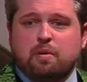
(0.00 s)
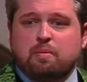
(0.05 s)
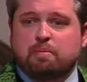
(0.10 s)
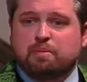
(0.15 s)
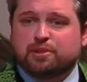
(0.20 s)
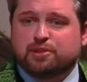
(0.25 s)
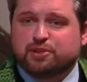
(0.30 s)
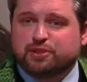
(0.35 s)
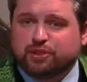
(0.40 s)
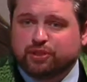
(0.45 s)

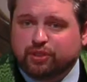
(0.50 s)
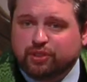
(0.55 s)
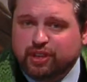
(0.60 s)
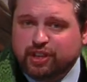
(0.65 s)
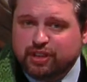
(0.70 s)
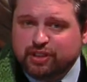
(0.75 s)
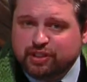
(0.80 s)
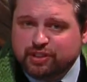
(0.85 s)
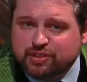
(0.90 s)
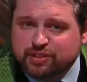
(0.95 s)
Missouri
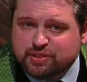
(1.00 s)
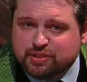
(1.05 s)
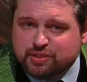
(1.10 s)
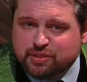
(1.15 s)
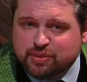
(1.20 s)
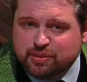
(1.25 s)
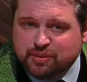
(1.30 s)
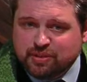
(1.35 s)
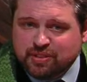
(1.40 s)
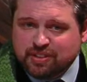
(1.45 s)
couldn't
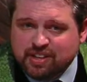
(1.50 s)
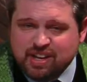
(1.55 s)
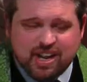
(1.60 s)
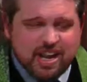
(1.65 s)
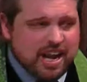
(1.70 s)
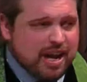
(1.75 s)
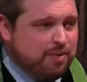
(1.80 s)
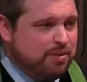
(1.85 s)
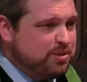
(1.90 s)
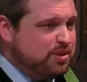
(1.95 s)
score.
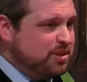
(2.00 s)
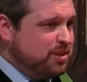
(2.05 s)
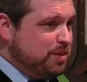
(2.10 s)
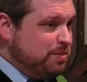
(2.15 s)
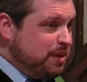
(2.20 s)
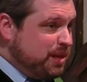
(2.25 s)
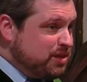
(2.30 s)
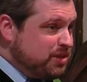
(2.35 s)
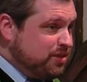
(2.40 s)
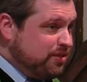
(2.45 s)
It was just a
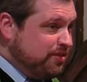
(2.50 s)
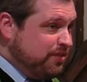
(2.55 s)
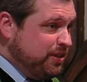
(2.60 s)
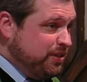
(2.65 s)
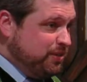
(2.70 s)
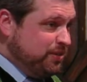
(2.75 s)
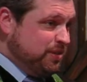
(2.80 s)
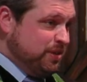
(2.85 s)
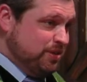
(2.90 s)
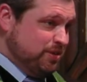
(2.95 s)
bunch of
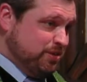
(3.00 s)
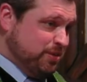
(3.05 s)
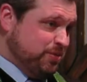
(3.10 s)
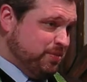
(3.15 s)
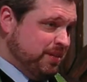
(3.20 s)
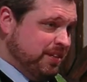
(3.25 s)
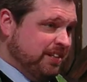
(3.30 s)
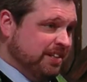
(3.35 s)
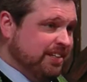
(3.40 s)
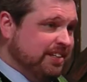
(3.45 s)
field goals,
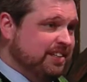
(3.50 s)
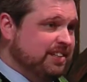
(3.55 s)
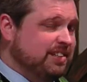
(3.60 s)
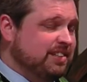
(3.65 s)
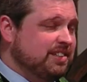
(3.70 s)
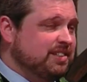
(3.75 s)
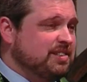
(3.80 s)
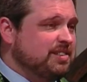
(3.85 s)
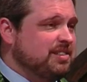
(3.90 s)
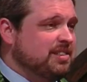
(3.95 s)
really.
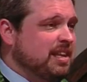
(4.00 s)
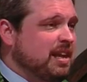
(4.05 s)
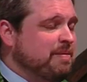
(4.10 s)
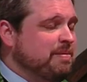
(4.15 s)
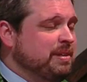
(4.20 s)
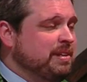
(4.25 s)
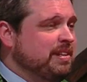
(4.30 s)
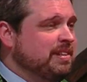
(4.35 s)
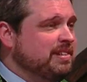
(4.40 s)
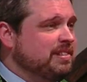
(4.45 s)

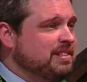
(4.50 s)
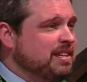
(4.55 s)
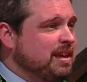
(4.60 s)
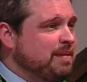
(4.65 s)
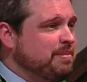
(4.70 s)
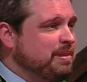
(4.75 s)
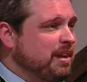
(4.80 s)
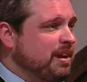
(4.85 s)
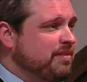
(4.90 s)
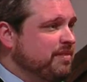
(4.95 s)
Sloppy,
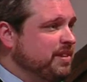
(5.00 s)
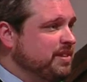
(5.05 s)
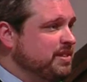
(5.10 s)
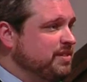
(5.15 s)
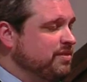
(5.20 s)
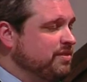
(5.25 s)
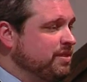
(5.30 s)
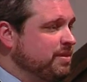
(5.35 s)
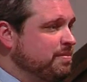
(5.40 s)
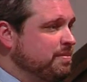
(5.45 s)
sloppy
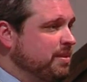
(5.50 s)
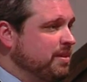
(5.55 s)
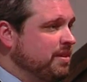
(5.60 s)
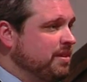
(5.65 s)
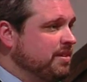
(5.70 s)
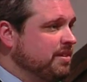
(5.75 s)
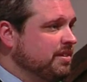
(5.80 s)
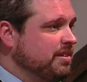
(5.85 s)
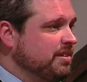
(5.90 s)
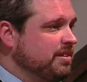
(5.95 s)
offensive football.